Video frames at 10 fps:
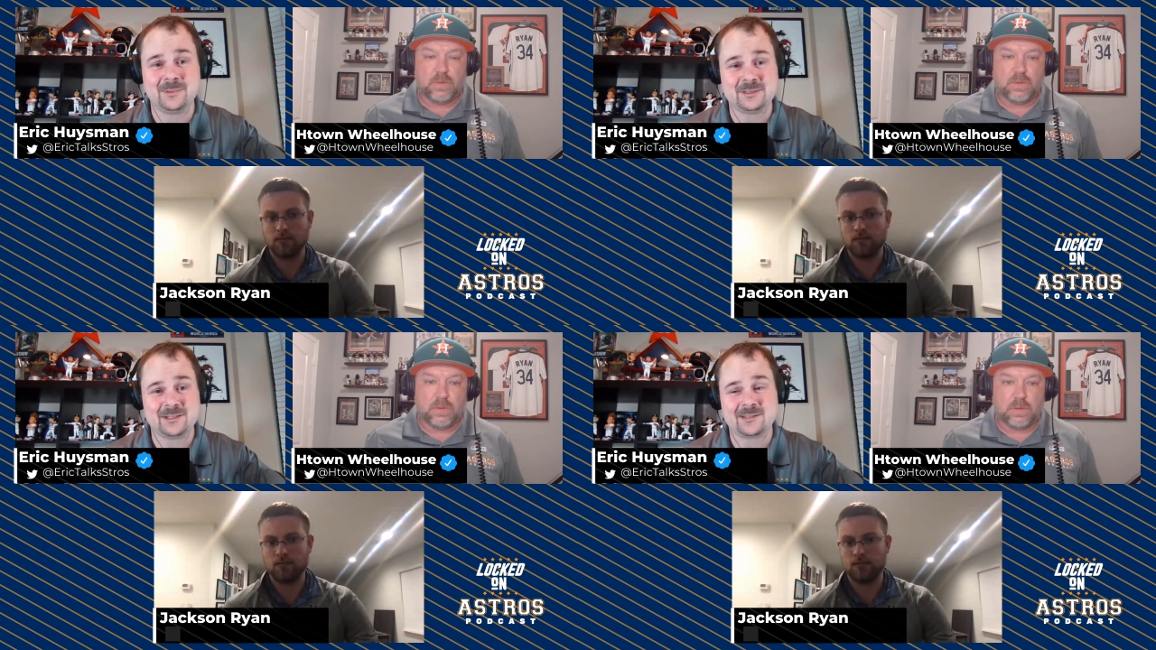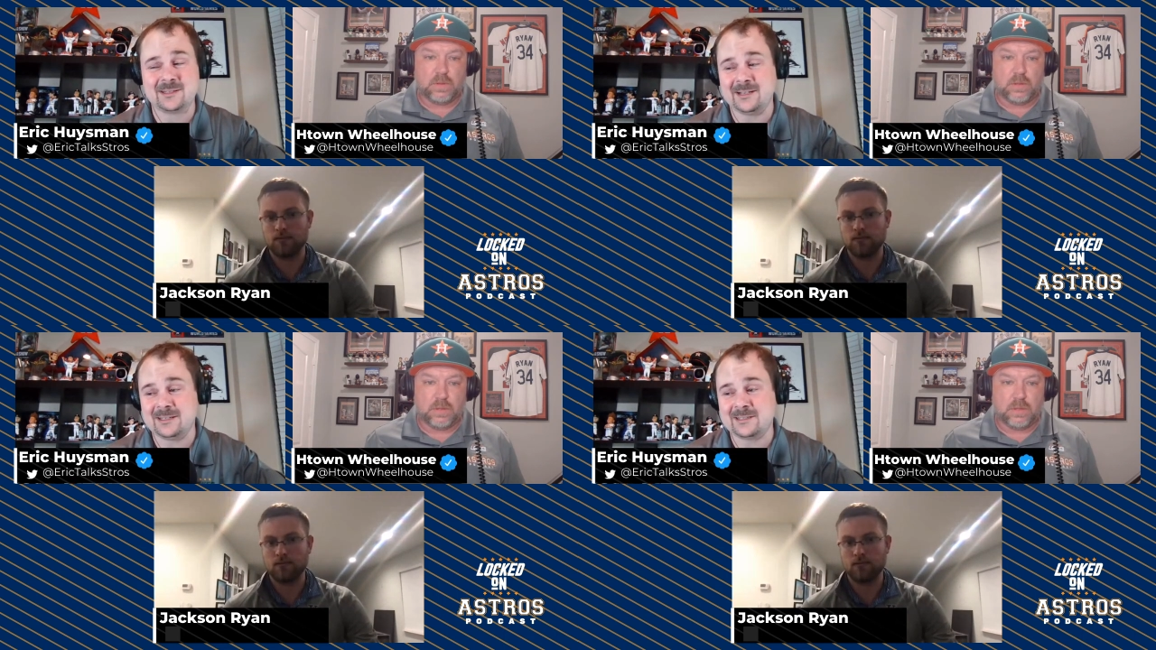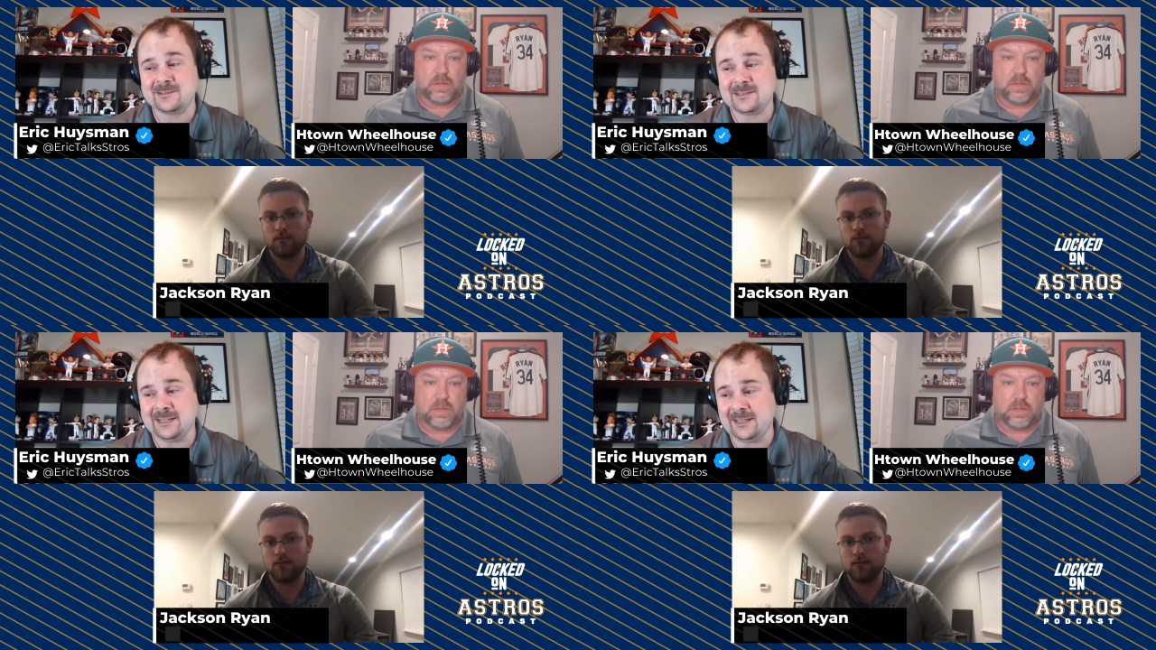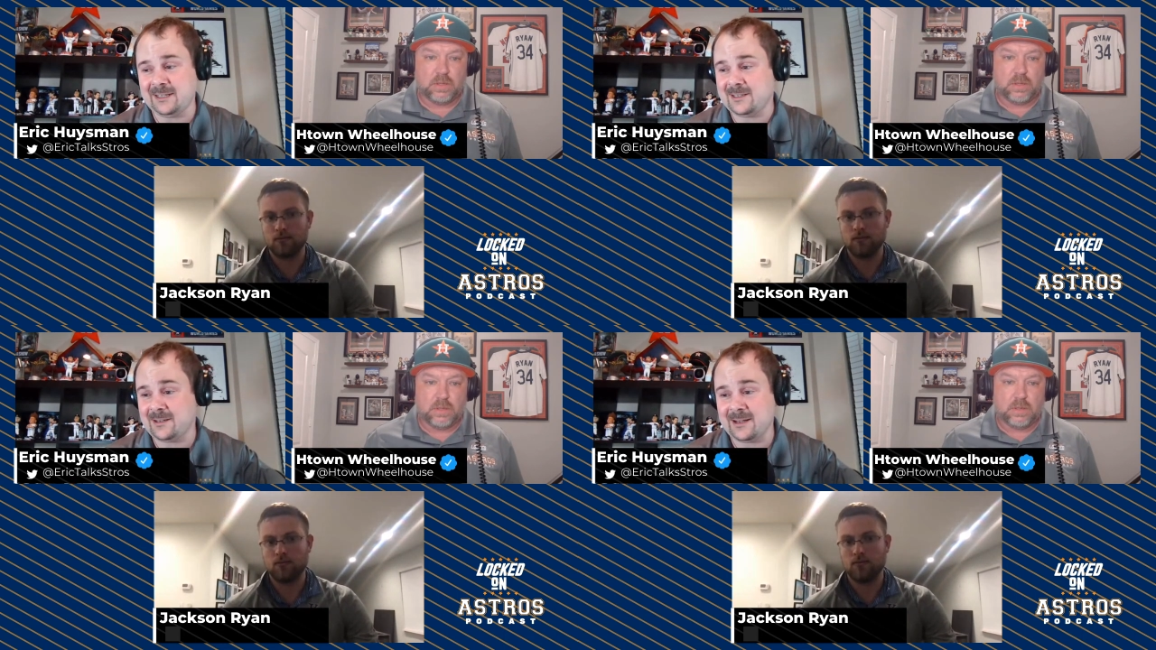Speaker 1: Uh, just uh, to
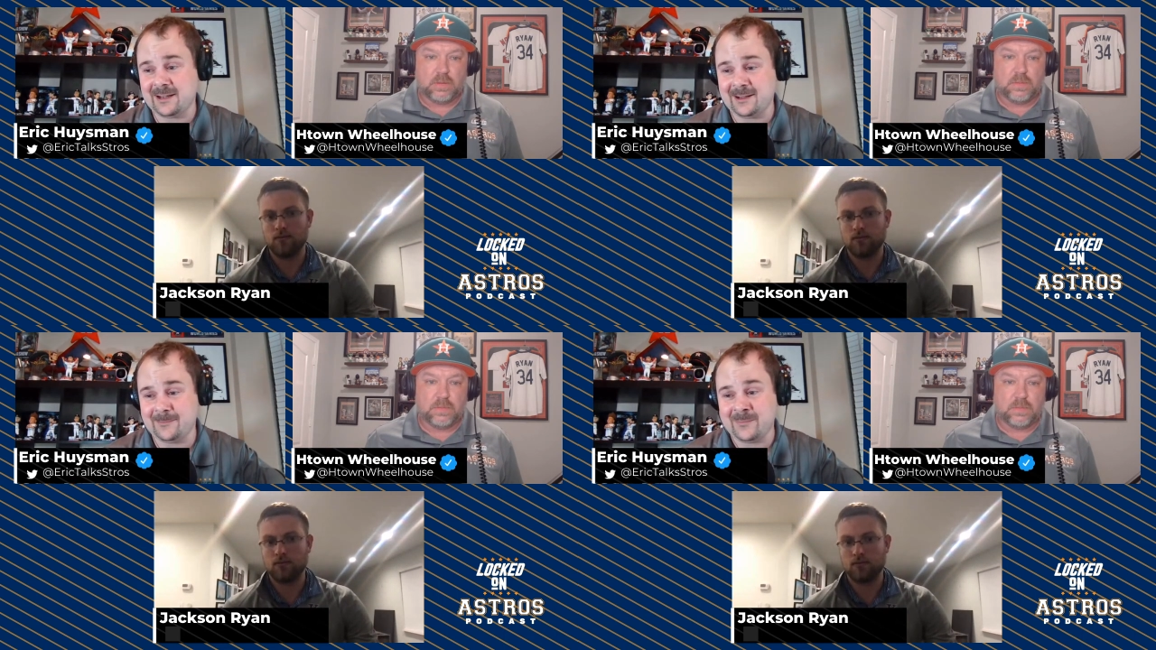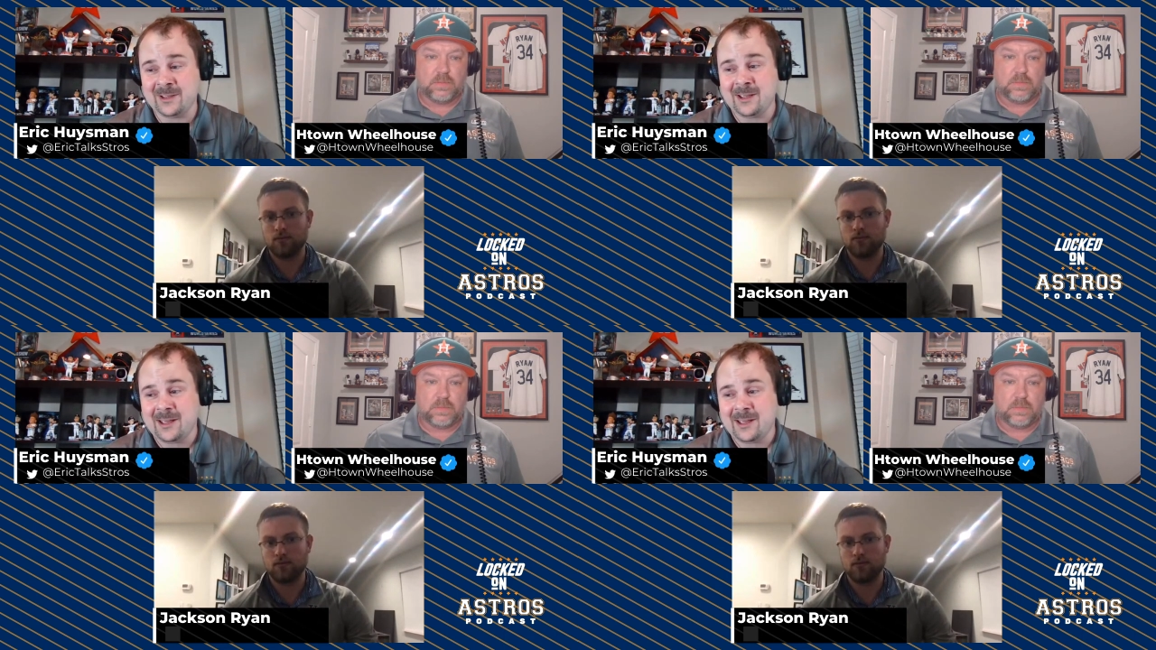see um,